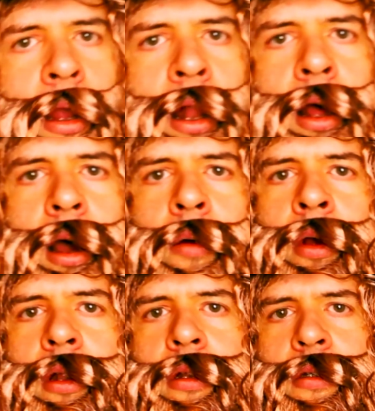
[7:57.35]
and I
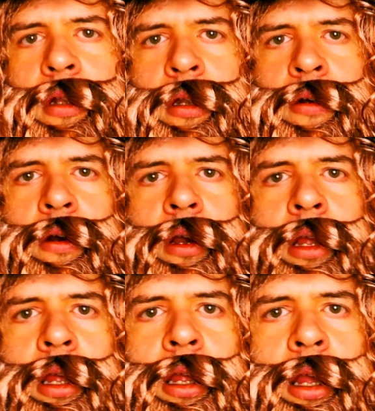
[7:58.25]
went to the door,
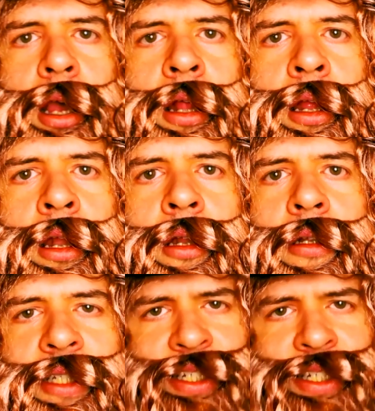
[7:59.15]
and then